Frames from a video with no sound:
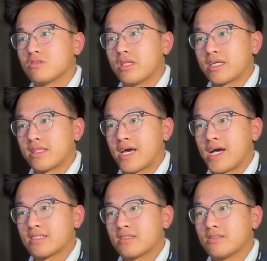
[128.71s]
like
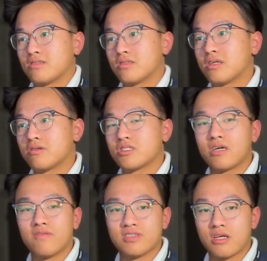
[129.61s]
that, to get
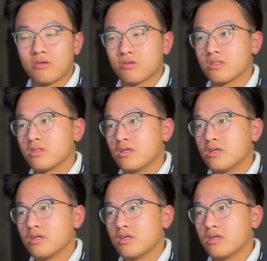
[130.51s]
yourself centered.